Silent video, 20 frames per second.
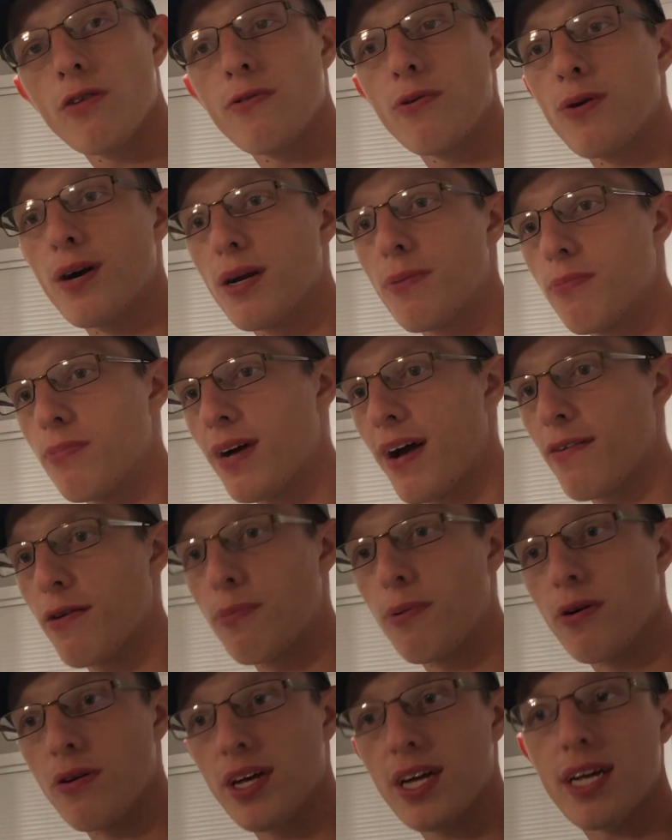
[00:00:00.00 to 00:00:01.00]
if you want to have to
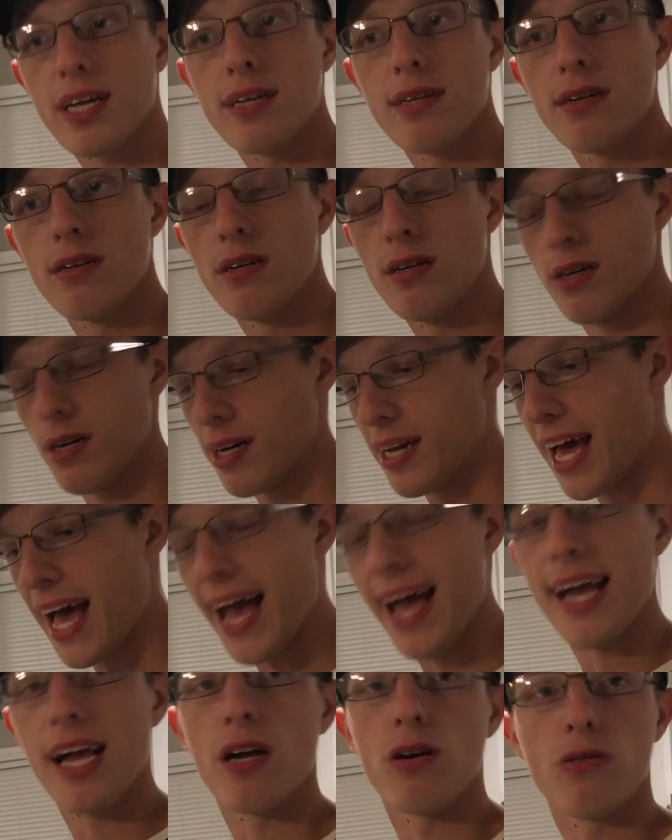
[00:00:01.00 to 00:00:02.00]
put like an
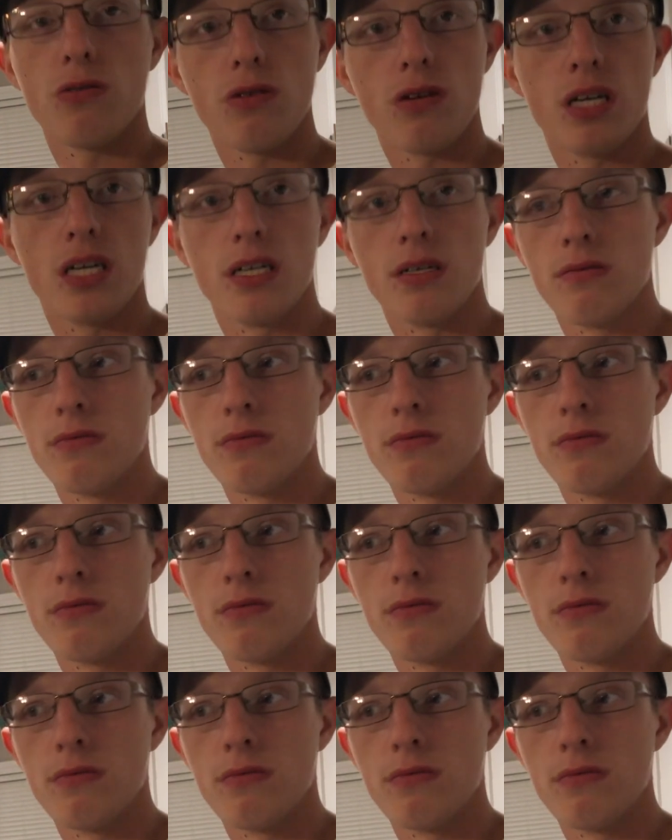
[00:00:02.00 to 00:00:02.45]
A or